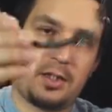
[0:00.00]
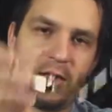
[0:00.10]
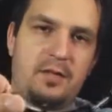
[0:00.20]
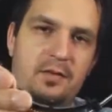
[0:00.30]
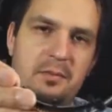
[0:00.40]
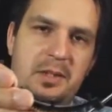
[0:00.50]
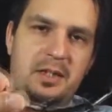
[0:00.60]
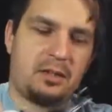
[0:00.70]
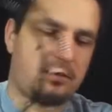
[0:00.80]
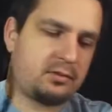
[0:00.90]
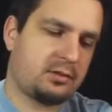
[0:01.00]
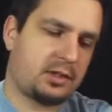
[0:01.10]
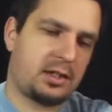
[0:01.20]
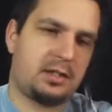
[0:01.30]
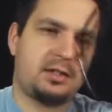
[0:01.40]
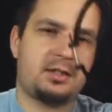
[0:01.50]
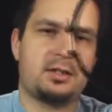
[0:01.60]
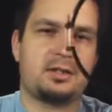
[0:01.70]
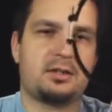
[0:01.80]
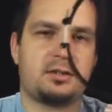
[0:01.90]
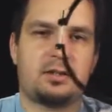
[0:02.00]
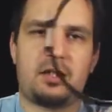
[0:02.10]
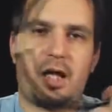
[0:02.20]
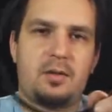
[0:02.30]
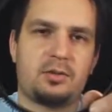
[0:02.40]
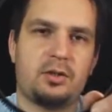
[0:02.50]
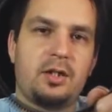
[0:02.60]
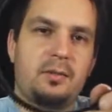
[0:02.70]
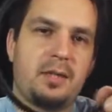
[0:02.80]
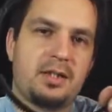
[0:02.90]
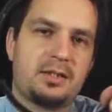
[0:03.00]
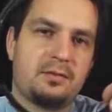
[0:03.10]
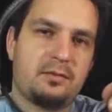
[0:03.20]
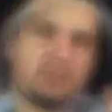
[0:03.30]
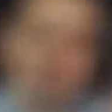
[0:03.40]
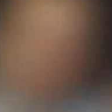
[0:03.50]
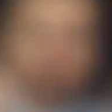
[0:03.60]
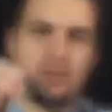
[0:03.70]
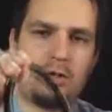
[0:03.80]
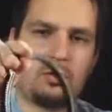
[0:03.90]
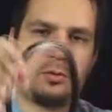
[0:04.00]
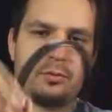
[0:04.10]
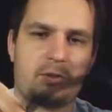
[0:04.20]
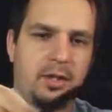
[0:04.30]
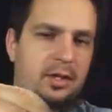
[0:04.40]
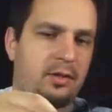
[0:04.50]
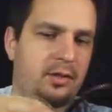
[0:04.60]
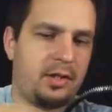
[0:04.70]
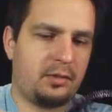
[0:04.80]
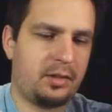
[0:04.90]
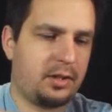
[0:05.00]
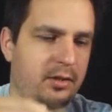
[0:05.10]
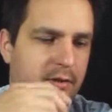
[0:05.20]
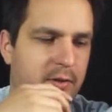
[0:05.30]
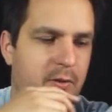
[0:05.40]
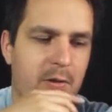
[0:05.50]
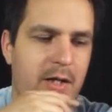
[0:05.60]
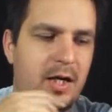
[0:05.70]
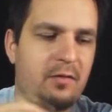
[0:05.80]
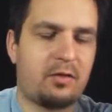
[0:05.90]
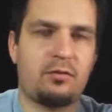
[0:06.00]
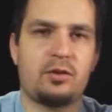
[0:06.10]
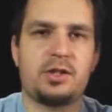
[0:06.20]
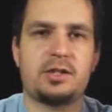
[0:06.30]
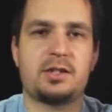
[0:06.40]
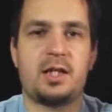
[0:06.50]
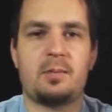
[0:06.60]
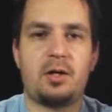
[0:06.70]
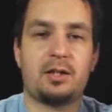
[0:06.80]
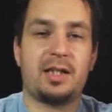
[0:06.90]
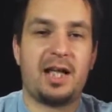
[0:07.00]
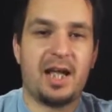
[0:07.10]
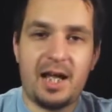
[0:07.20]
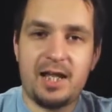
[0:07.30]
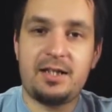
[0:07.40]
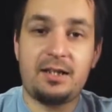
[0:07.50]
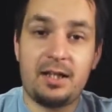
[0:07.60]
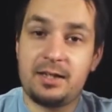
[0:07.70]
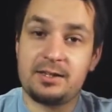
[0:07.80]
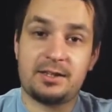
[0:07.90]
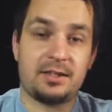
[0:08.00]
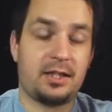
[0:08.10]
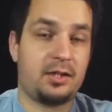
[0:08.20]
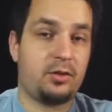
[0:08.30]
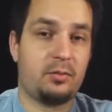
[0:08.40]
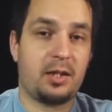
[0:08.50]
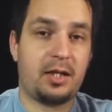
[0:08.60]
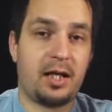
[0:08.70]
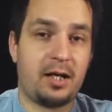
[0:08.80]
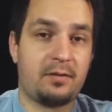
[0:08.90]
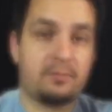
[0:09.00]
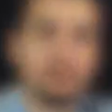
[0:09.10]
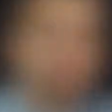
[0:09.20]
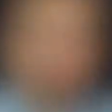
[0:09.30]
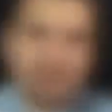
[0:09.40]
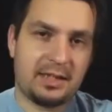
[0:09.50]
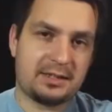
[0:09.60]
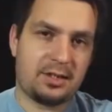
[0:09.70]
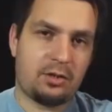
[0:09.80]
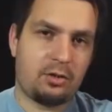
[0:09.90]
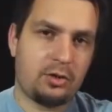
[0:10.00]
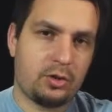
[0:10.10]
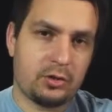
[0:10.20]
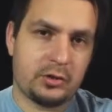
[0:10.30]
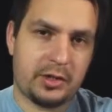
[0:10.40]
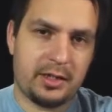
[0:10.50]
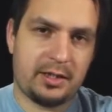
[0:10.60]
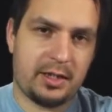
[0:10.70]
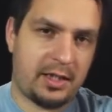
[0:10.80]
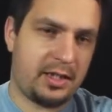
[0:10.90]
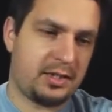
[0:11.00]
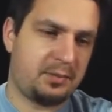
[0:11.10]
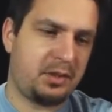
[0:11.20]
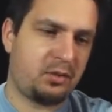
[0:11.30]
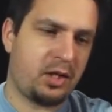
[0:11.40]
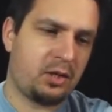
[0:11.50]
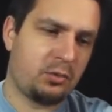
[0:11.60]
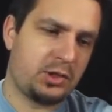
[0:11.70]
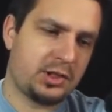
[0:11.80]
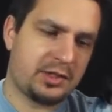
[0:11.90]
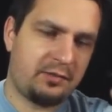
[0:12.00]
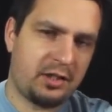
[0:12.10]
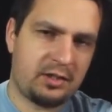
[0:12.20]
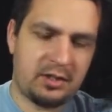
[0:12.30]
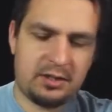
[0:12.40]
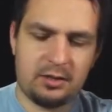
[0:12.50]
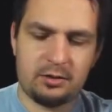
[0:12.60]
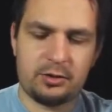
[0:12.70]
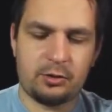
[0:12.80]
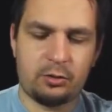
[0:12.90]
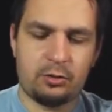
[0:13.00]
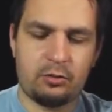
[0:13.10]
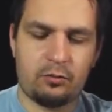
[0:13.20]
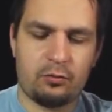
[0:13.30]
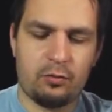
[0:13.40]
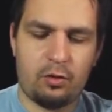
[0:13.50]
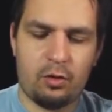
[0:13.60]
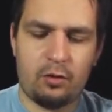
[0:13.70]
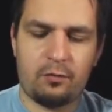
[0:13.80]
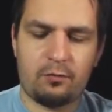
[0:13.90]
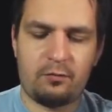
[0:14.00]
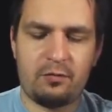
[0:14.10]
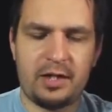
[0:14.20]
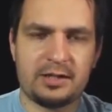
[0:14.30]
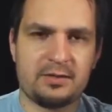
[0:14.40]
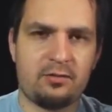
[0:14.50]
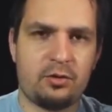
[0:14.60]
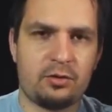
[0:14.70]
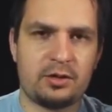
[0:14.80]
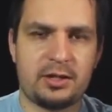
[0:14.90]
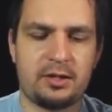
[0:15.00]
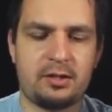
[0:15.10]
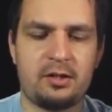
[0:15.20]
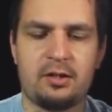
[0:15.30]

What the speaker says: even bigger, and this is absolutely massive. So in theory you are covered for just about any lens that you might have. But that's not all, you also get a speed crank, which is a very nice little tool for fast focusing